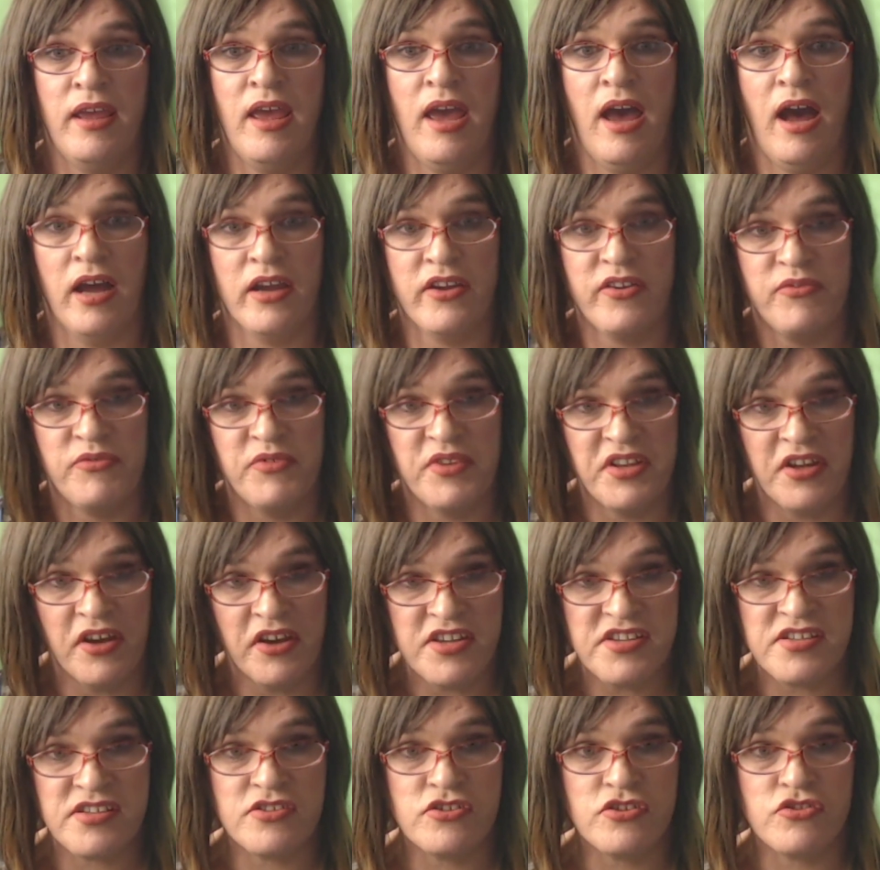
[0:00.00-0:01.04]
I'll give a
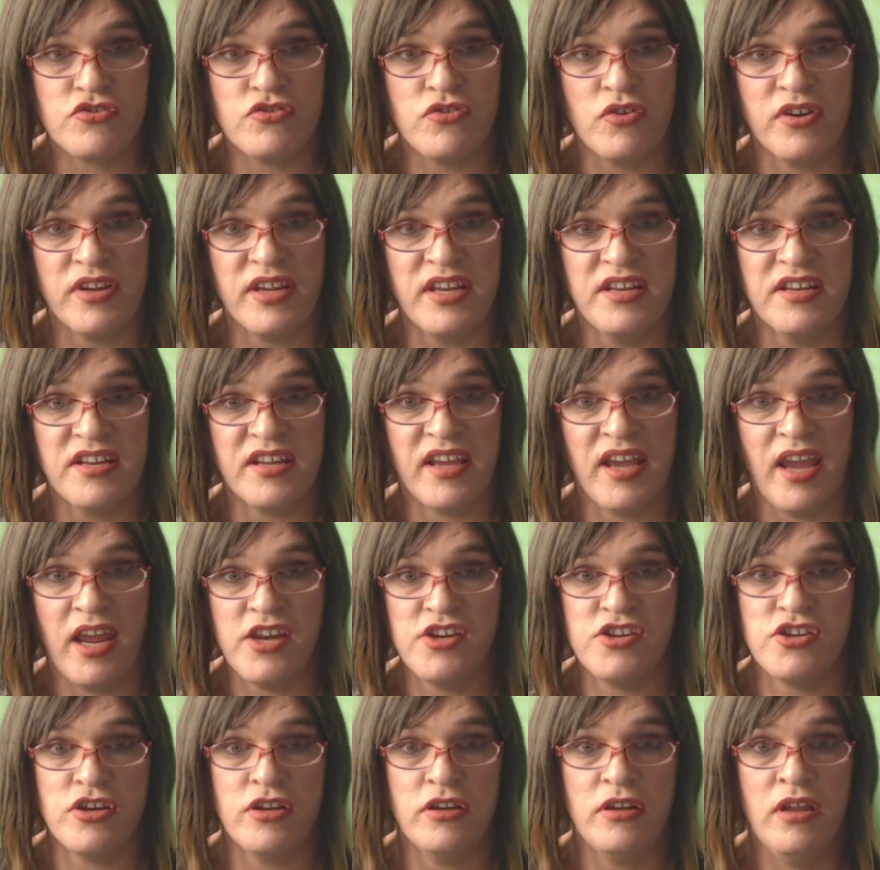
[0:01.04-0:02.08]
nice strong
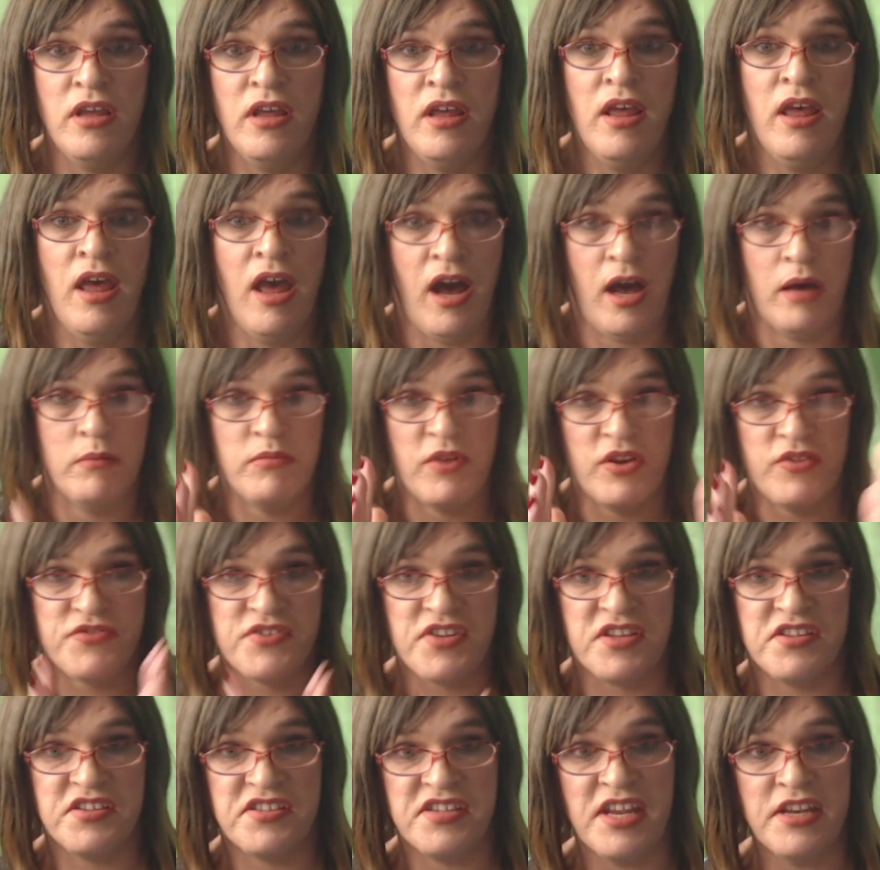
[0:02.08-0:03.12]
indication, I'll move to
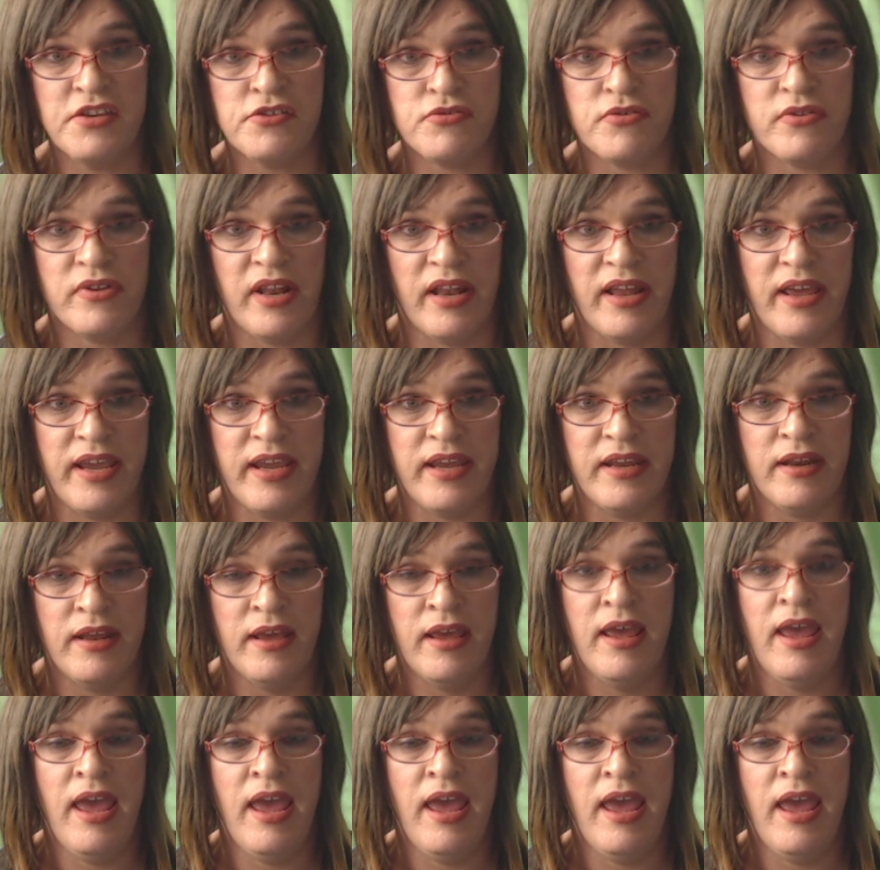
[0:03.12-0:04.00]
the centre of the lane,